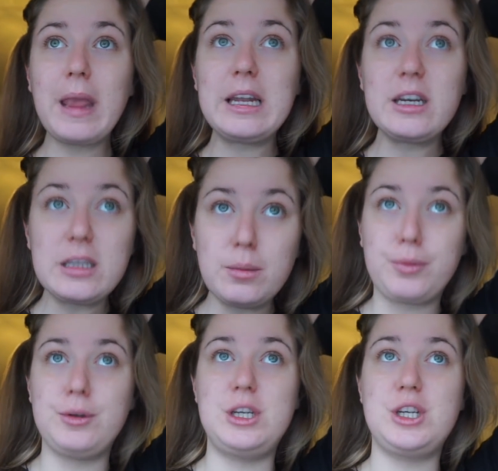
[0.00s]
And I can
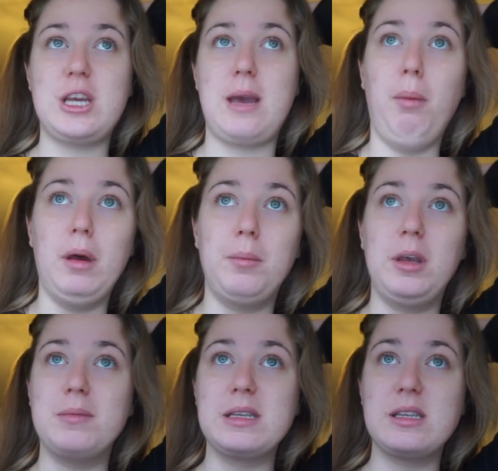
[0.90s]
appreciate
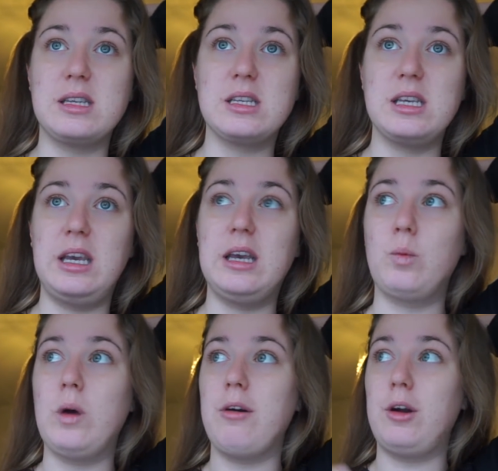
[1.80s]
Birmingham as a city
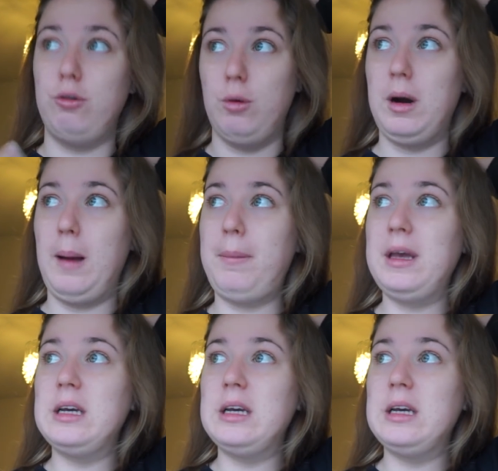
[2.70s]
and where I grew up.